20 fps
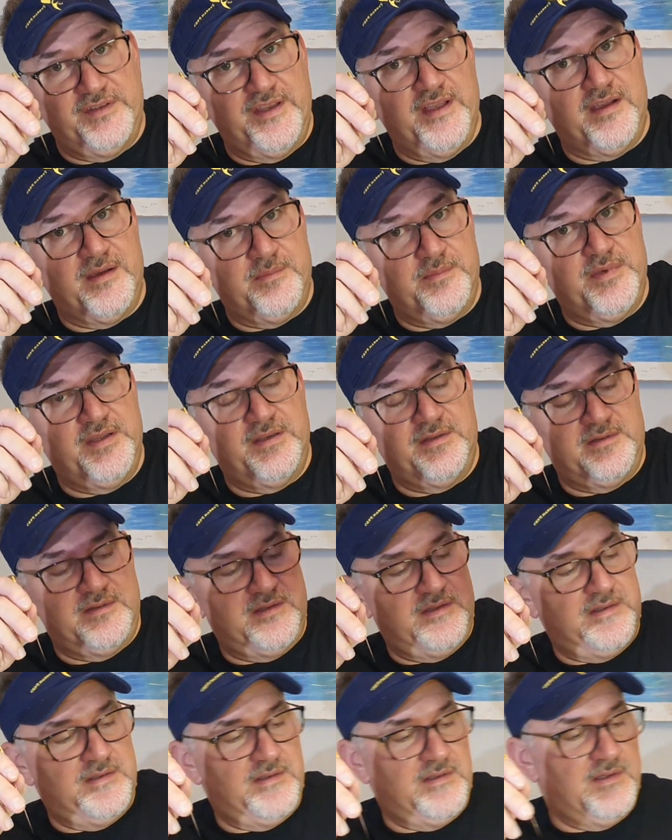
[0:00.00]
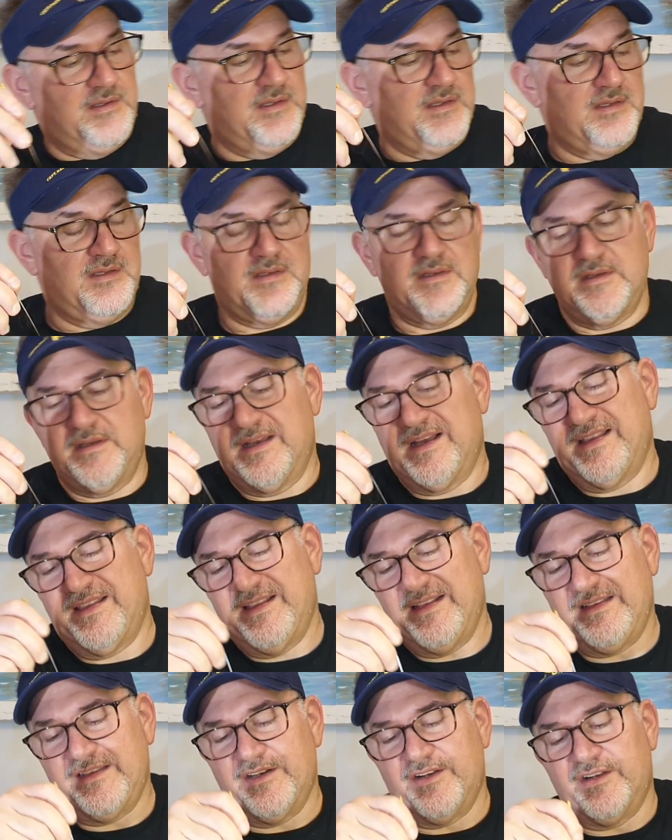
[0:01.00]
dub, I
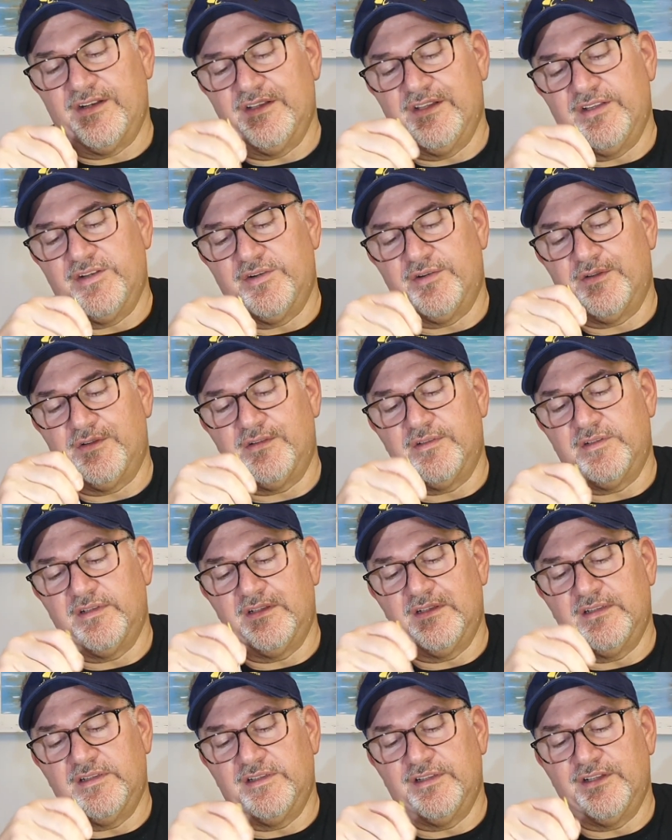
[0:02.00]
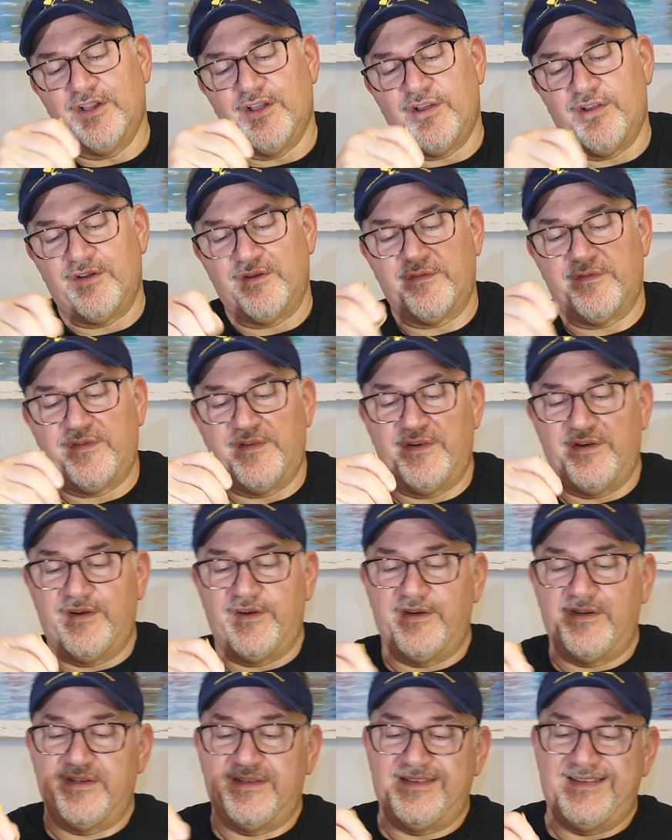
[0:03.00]
think they're a little long
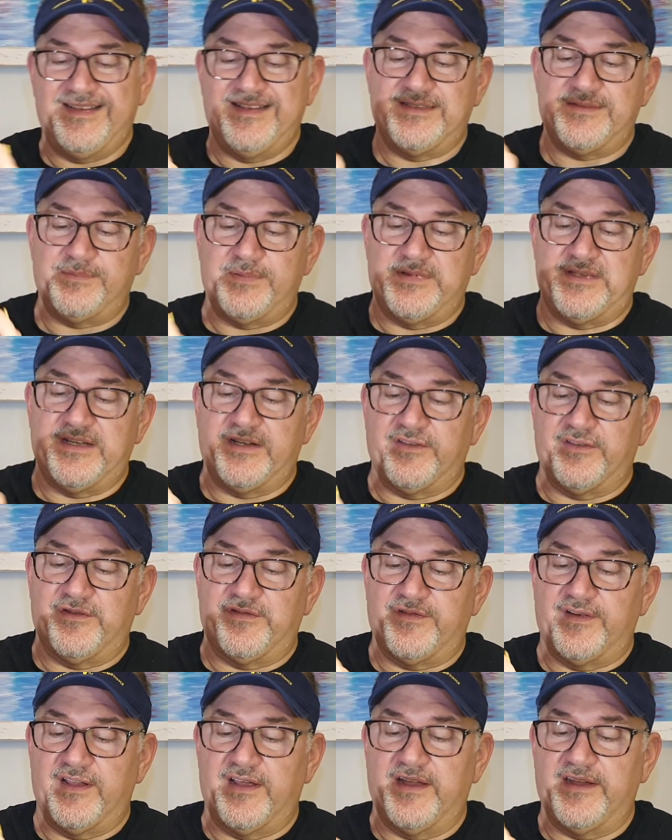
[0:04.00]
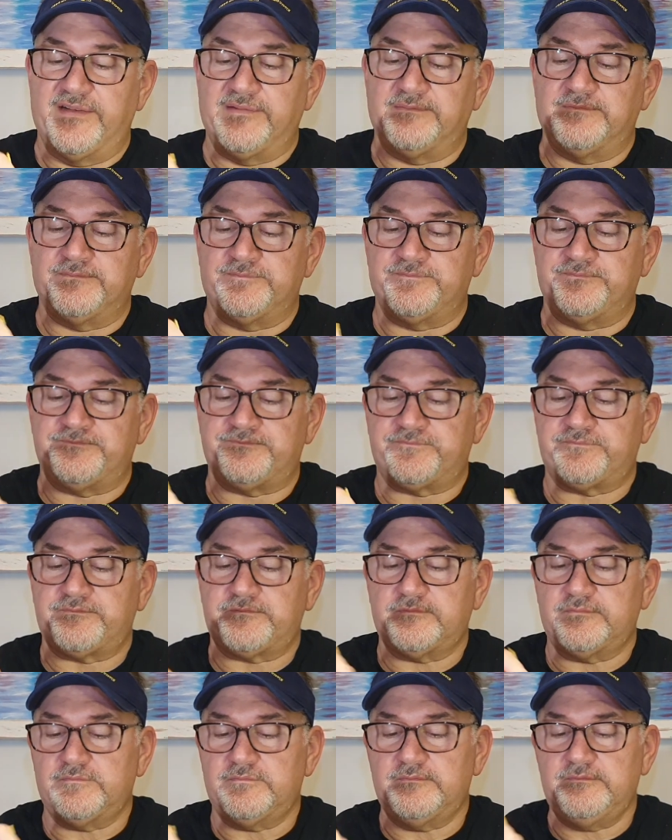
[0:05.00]
for this particular fly.
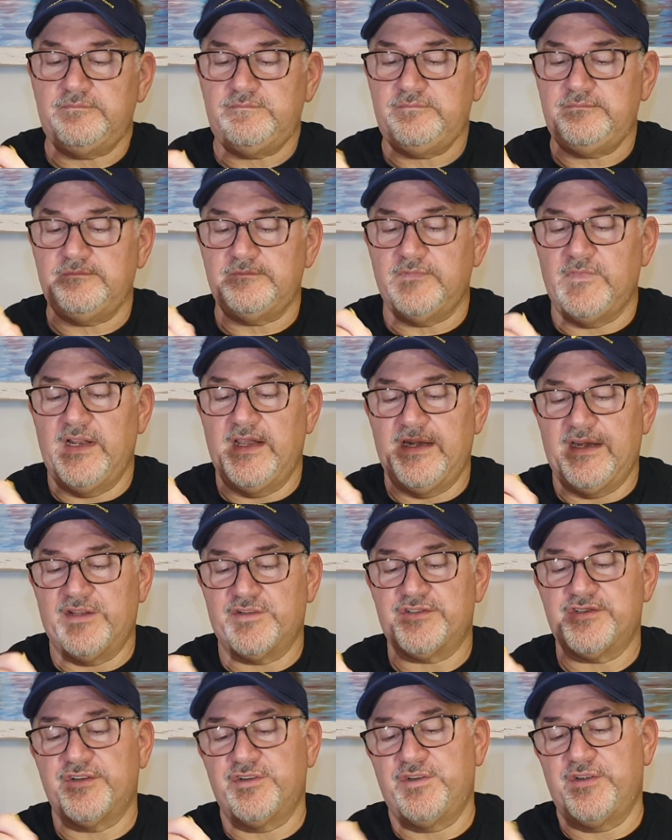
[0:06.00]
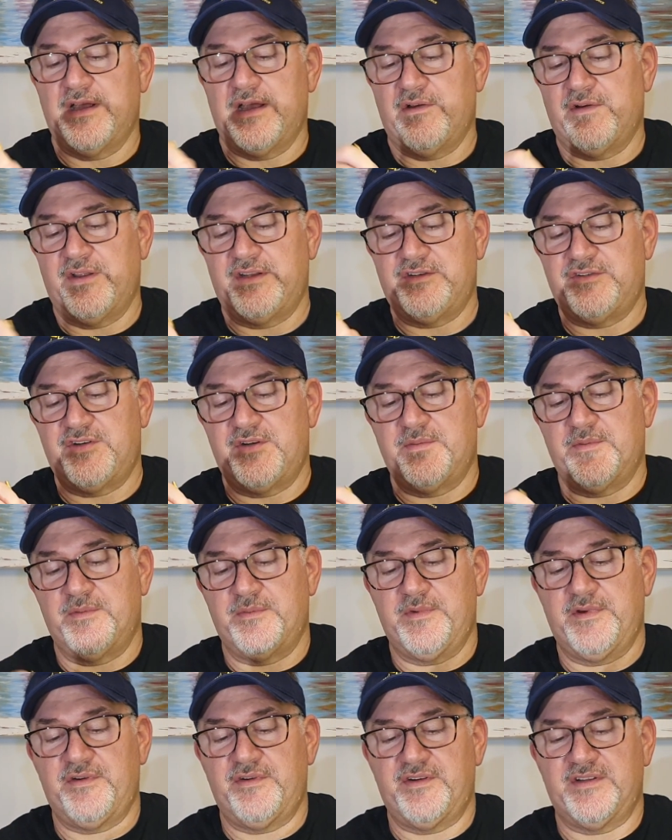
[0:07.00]
And I'll show you how I trim
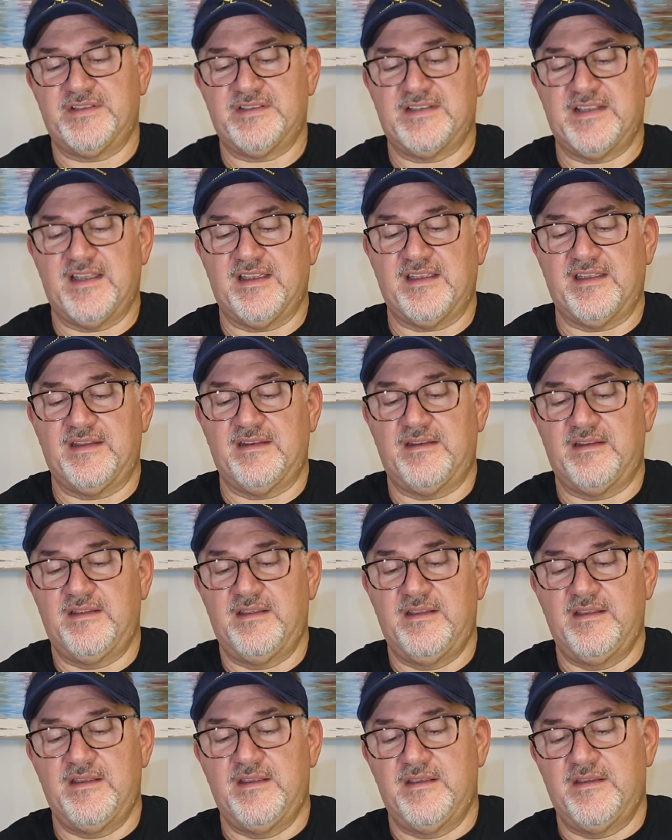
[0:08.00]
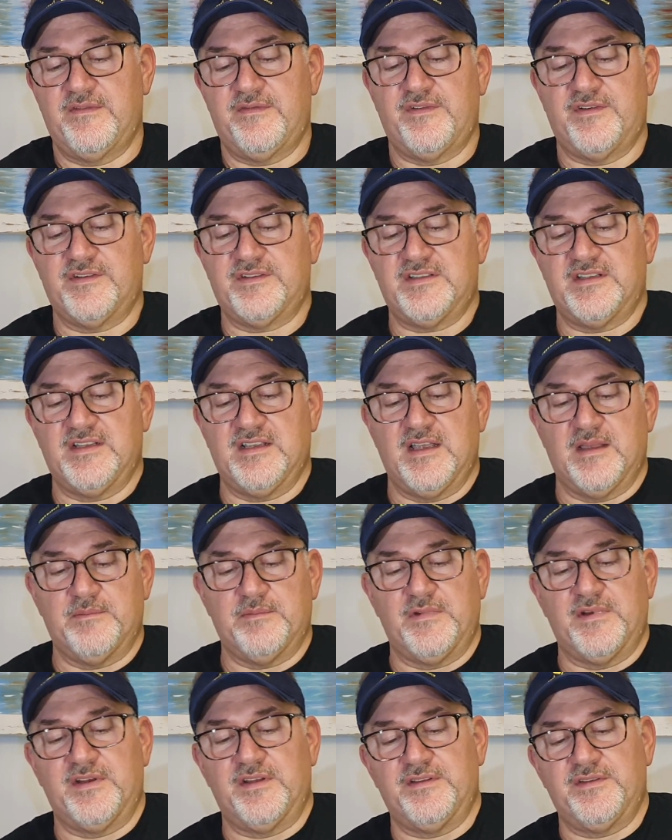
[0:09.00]
them here in a second. First thing I'm
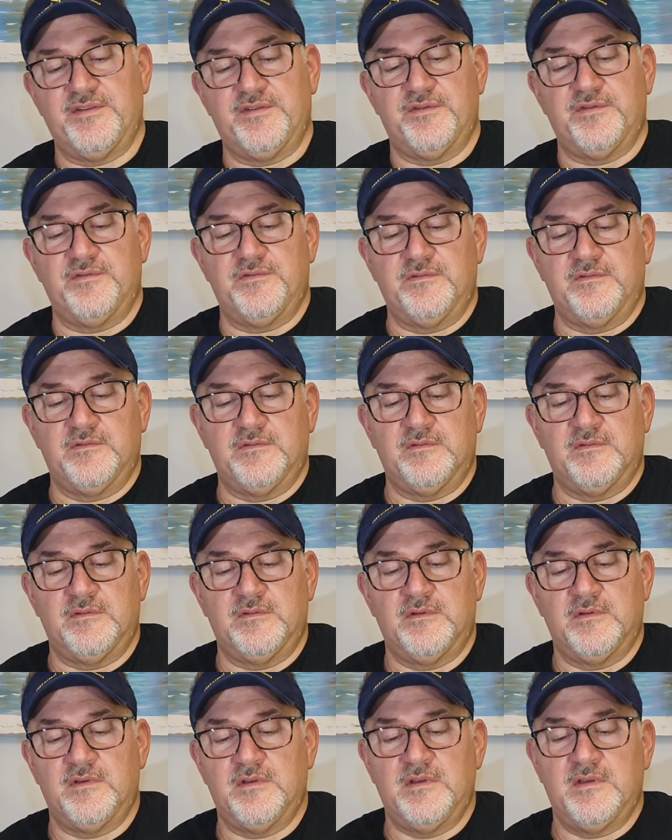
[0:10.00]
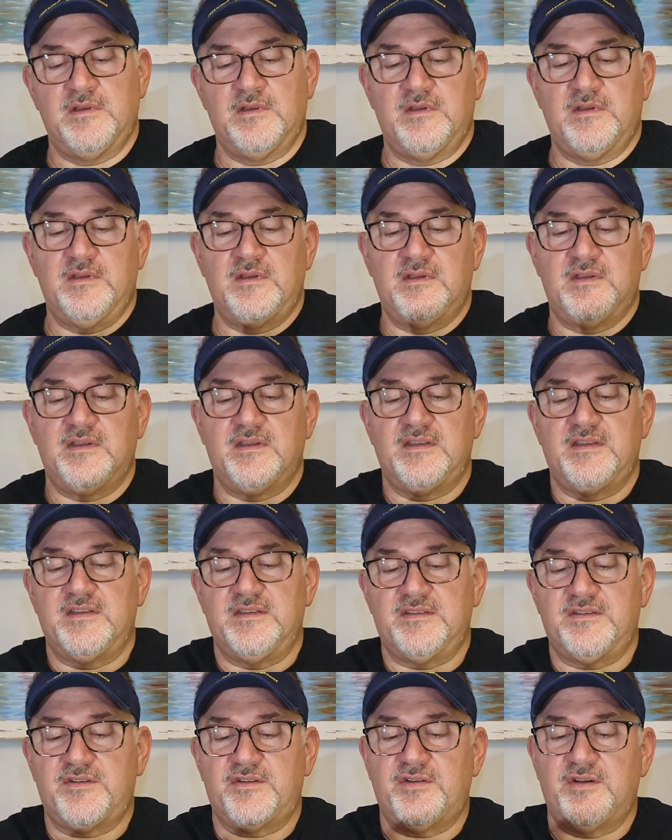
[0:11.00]
going to do
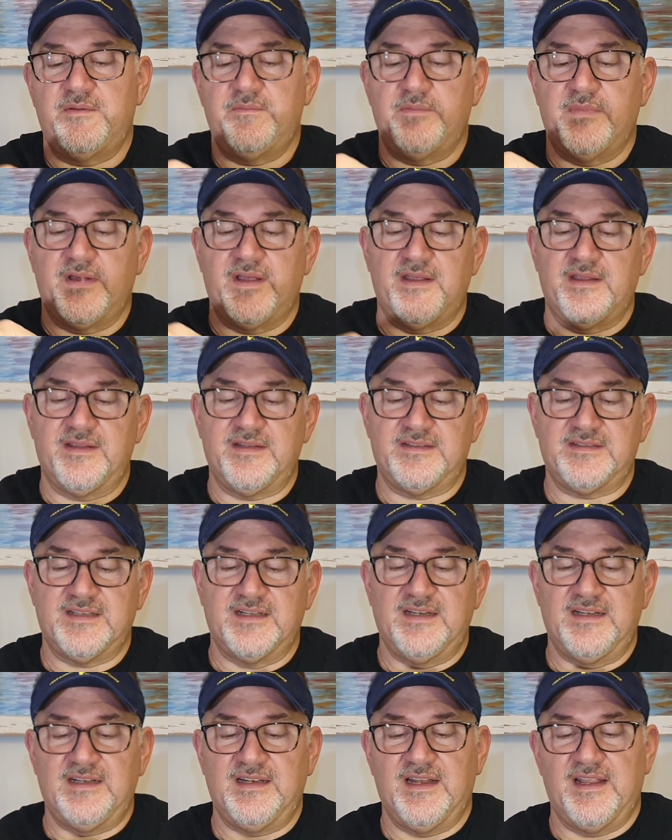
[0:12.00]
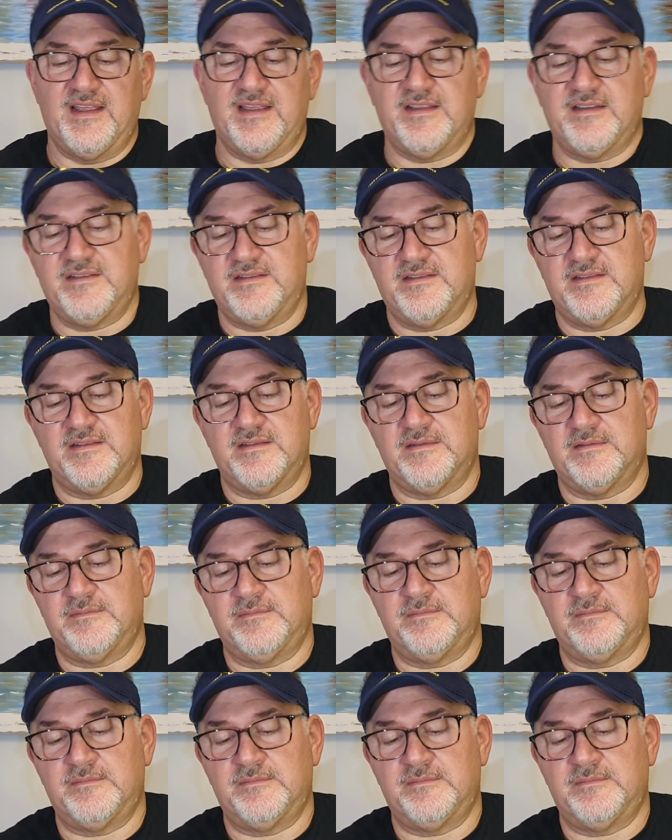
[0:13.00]
is trim my silly legs.